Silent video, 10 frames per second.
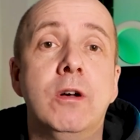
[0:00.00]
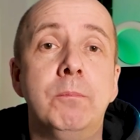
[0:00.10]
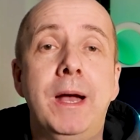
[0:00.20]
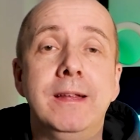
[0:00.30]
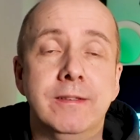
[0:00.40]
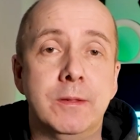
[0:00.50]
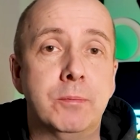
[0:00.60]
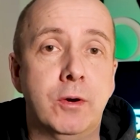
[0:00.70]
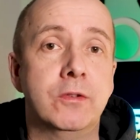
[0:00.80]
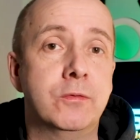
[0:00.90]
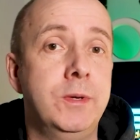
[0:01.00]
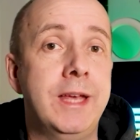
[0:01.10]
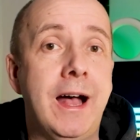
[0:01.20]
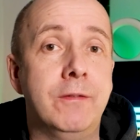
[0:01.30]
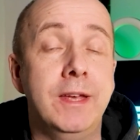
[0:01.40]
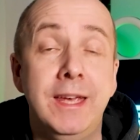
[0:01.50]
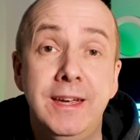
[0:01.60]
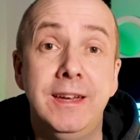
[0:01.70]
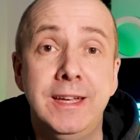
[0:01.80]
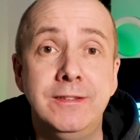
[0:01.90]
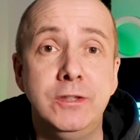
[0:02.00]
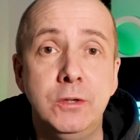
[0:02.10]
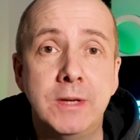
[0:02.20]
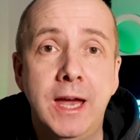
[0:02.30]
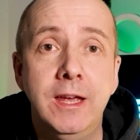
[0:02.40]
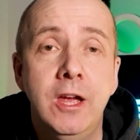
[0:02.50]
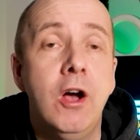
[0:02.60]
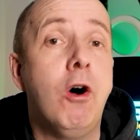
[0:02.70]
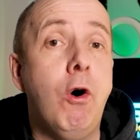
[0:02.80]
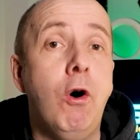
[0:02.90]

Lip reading: compared to the products we have here in the UK are